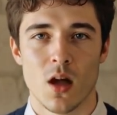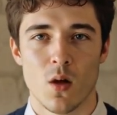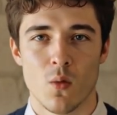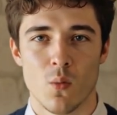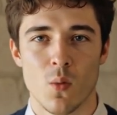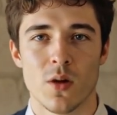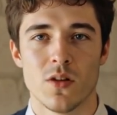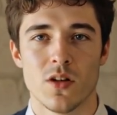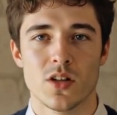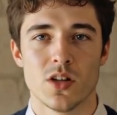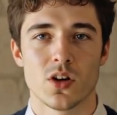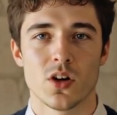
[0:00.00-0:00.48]

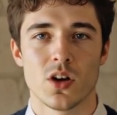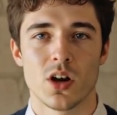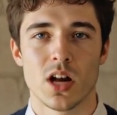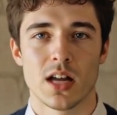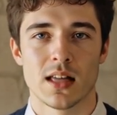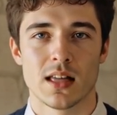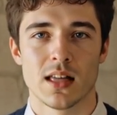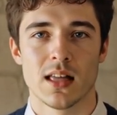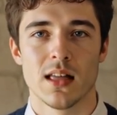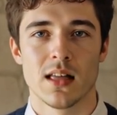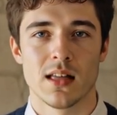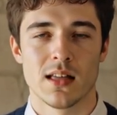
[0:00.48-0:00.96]
Once you're
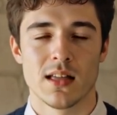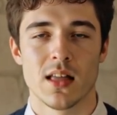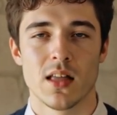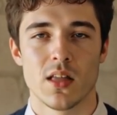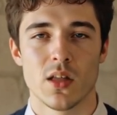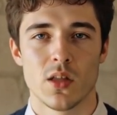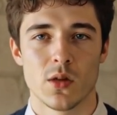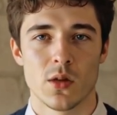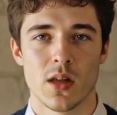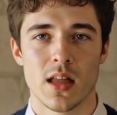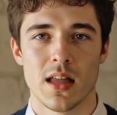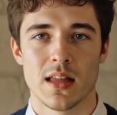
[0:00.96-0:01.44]
in,
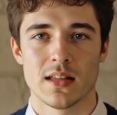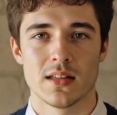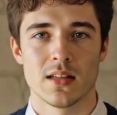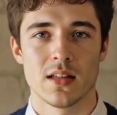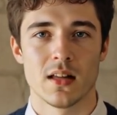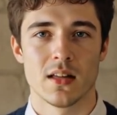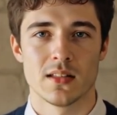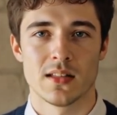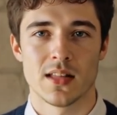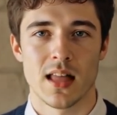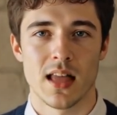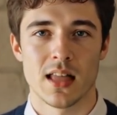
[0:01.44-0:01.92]
you'll land on the